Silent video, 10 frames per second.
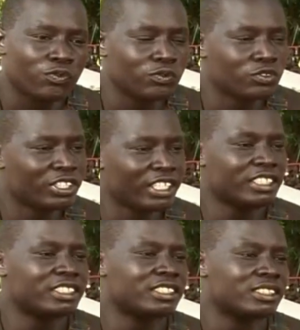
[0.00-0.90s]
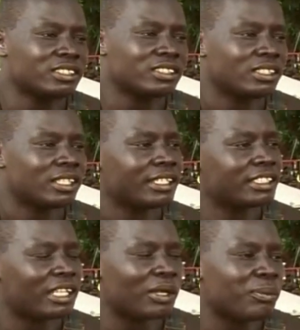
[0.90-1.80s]
things.
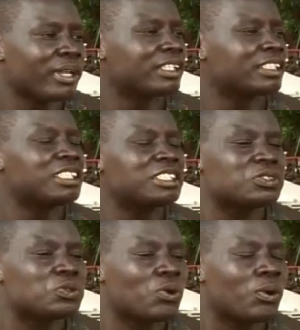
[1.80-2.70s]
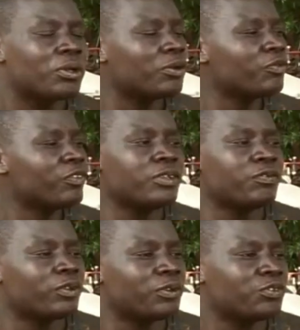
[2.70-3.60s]
It can make things grow. Even
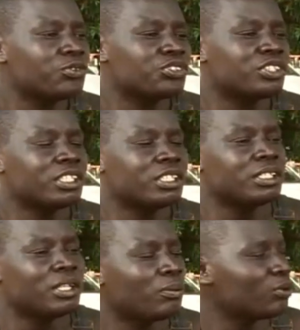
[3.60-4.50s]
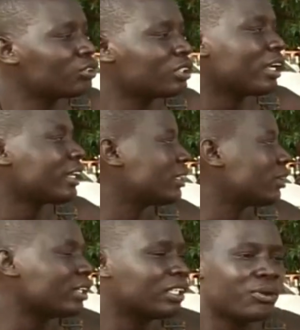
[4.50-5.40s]
if you see in the bush, like
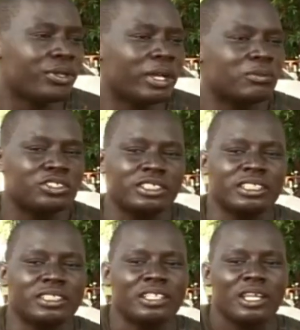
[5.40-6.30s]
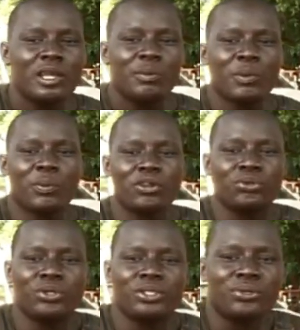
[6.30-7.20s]
right now here, I'm seeing people are
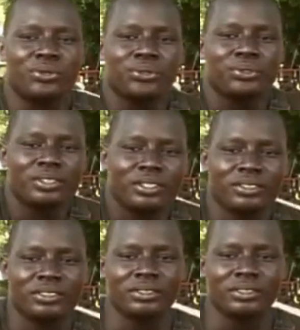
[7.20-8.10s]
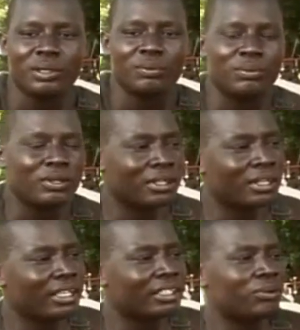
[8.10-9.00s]
doing good. You know,
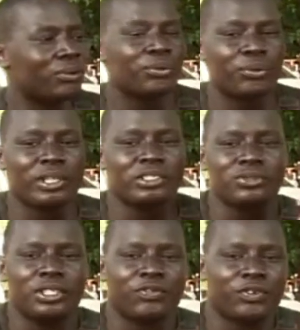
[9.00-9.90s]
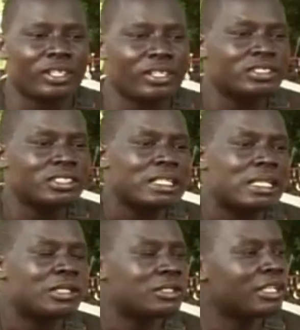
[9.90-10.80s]
like when we went to the field,
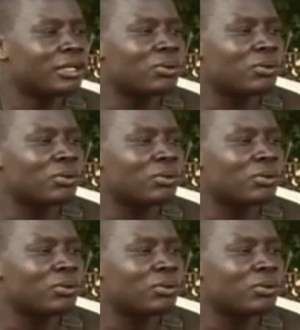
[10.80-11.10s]
the